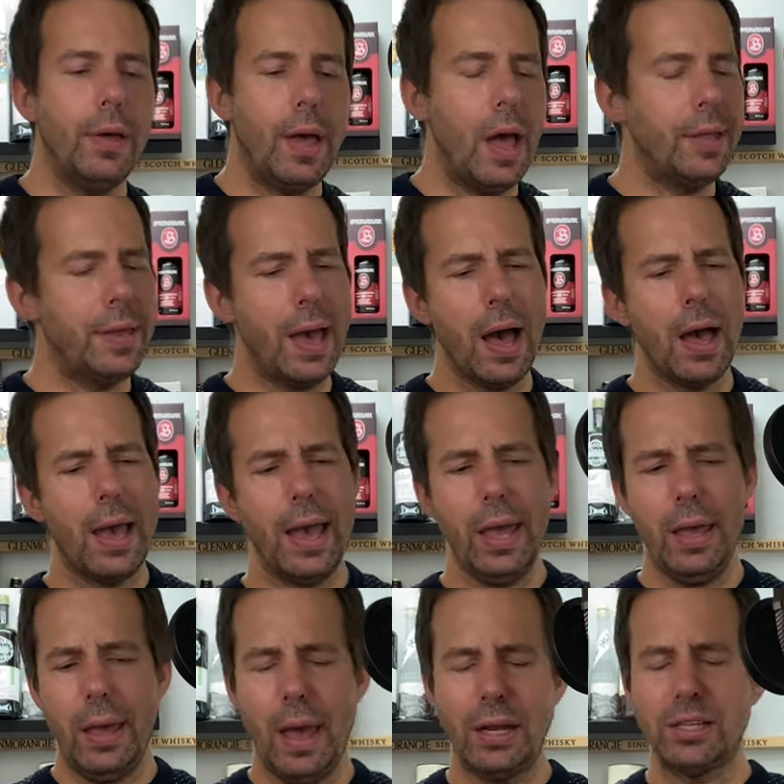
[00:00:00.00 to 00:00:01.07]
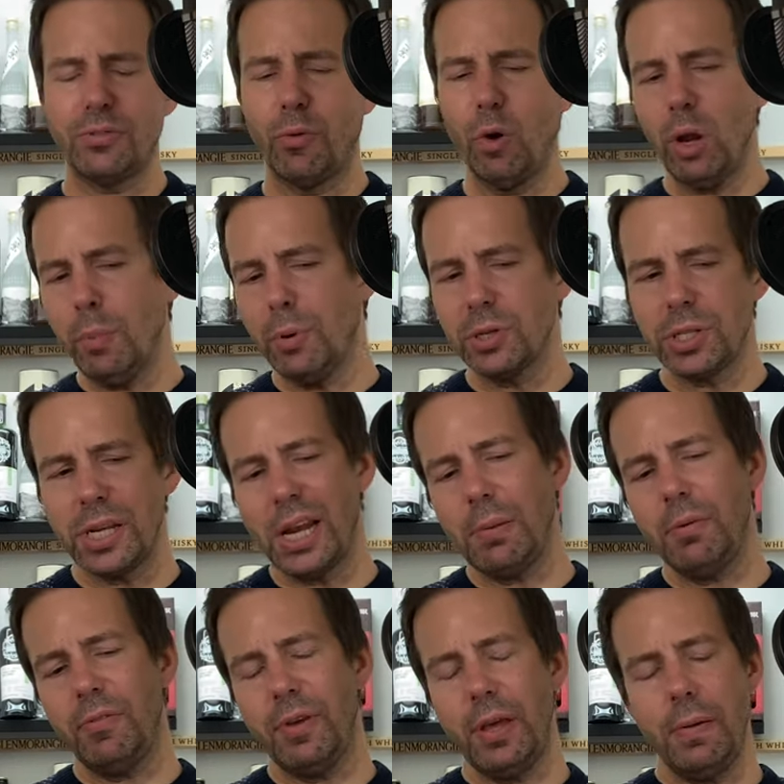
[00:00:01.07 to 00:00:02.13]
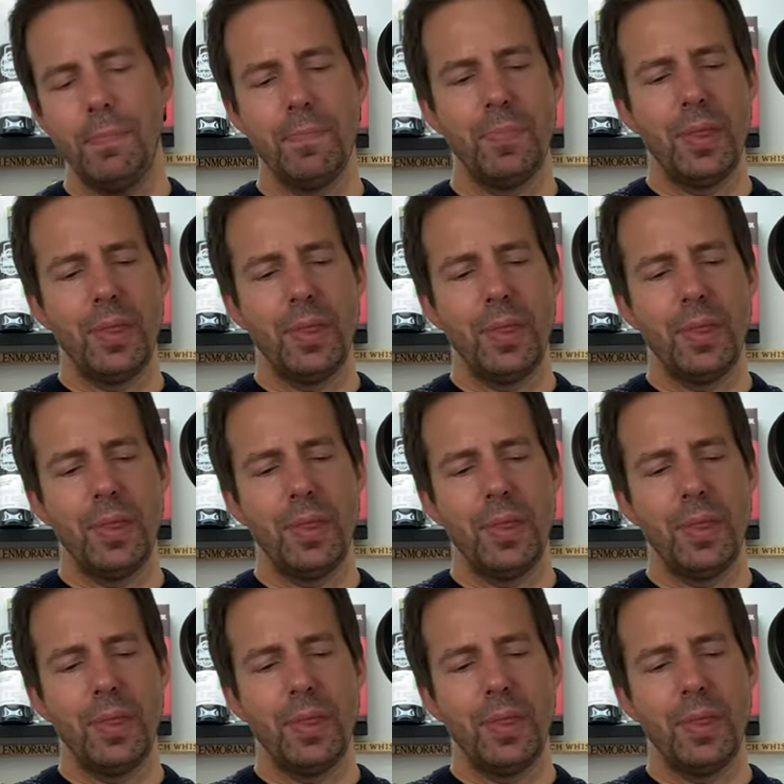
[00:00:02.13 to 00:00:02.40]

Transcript: And yeah, hey, it's 40% ABV,